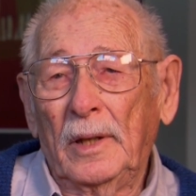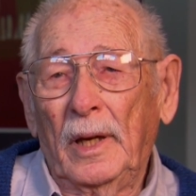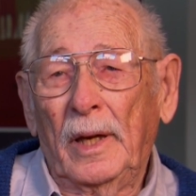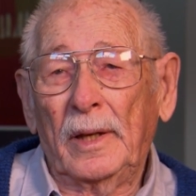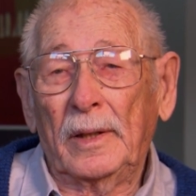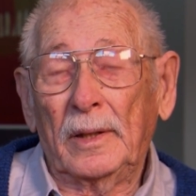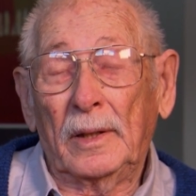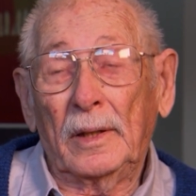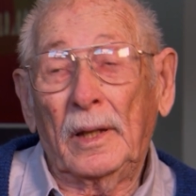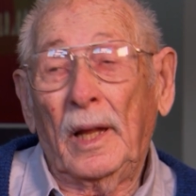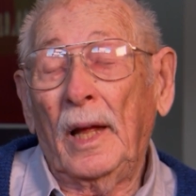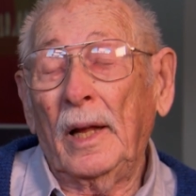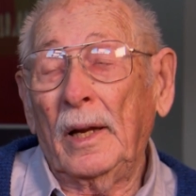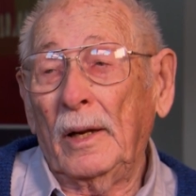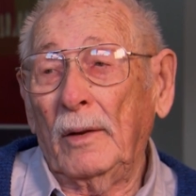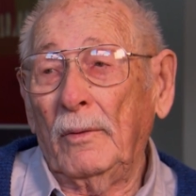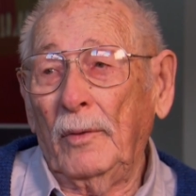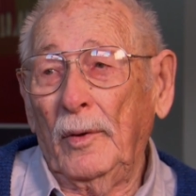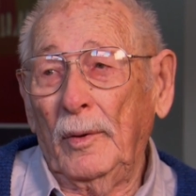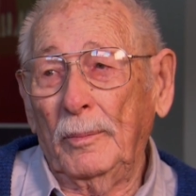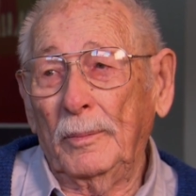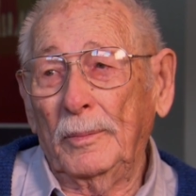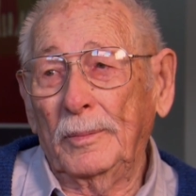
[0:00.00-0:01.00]
and a lot
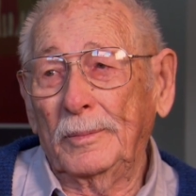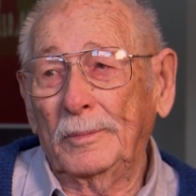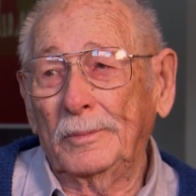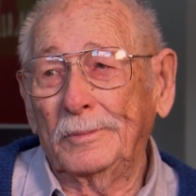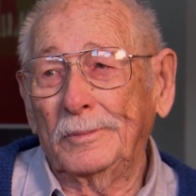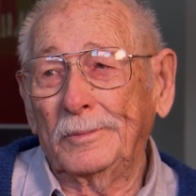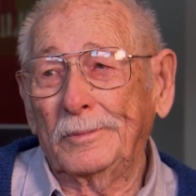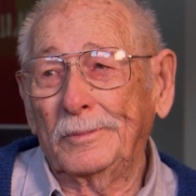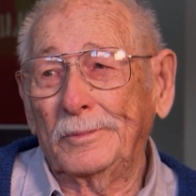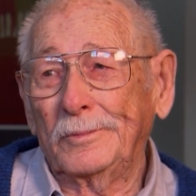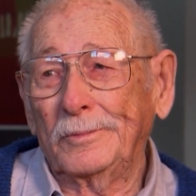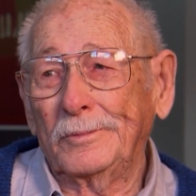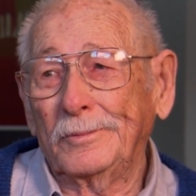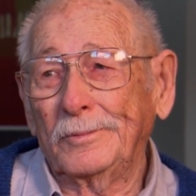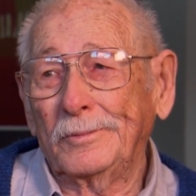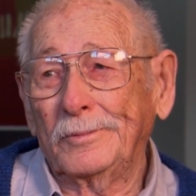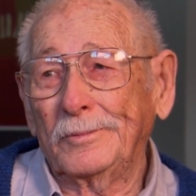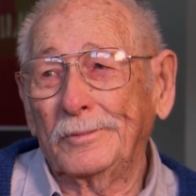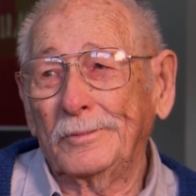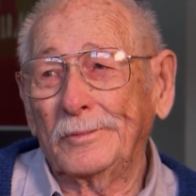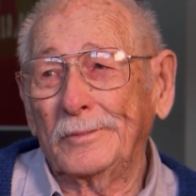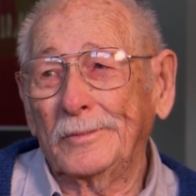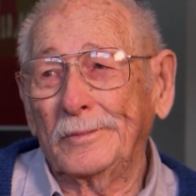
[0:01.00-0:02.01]
of them,
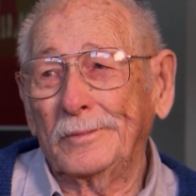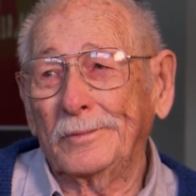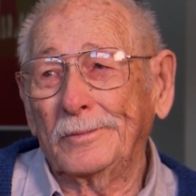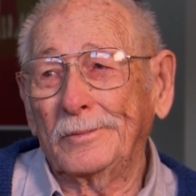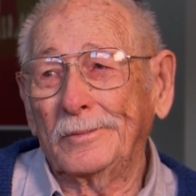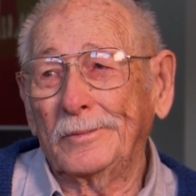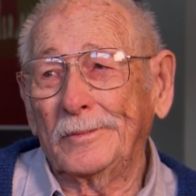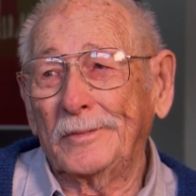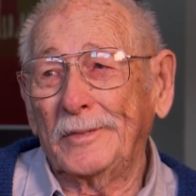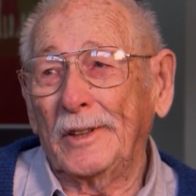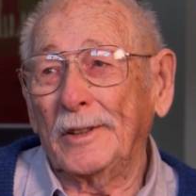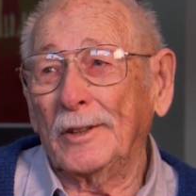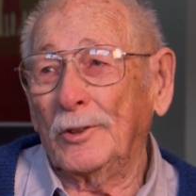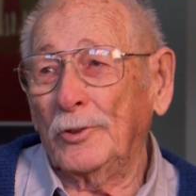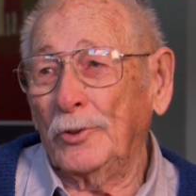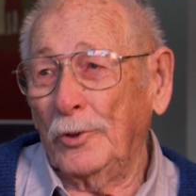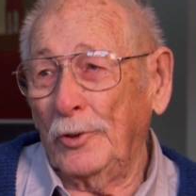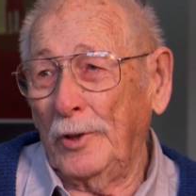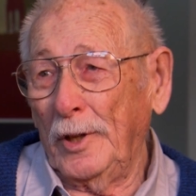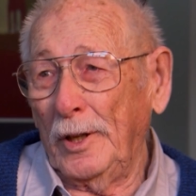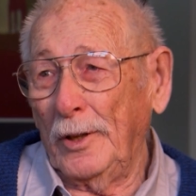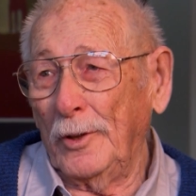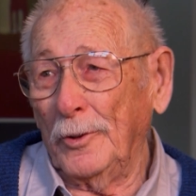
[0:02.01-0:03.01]

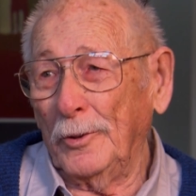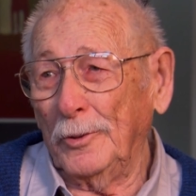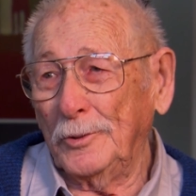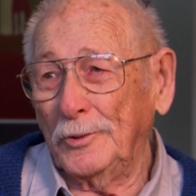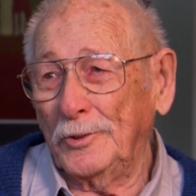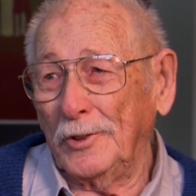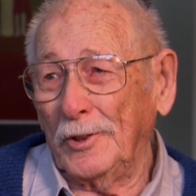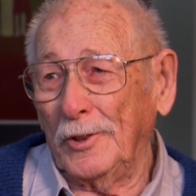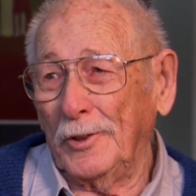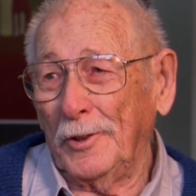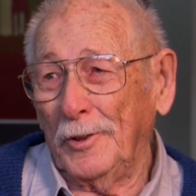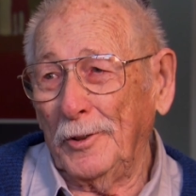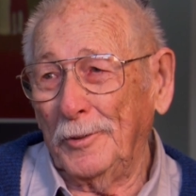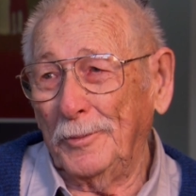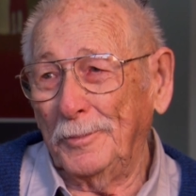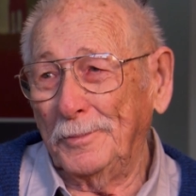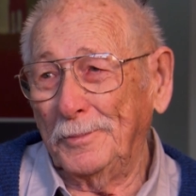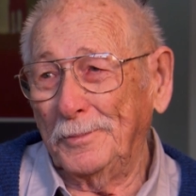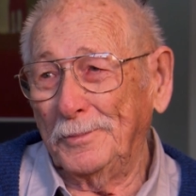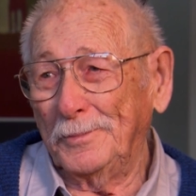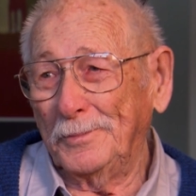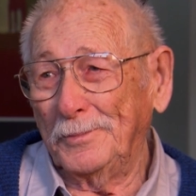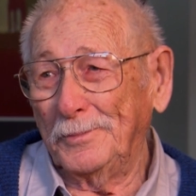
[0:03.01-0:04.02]
including you, sir.
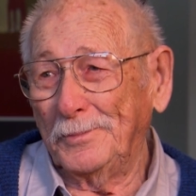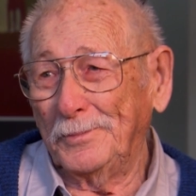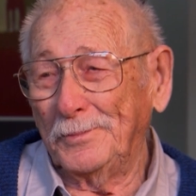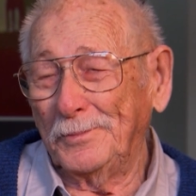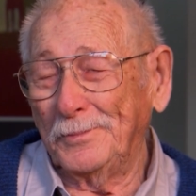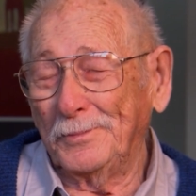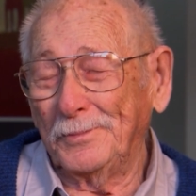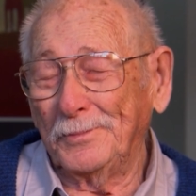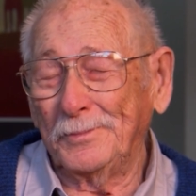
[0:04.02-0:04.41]
Thank you.